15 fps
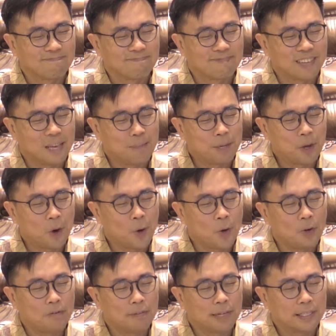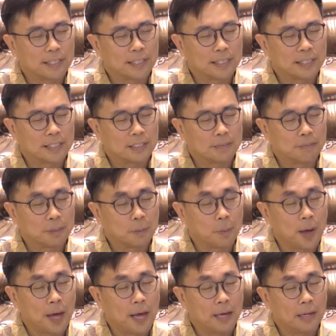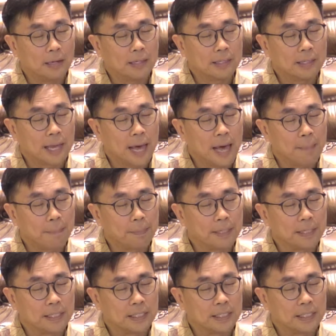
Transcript: and may all of us be well and happy.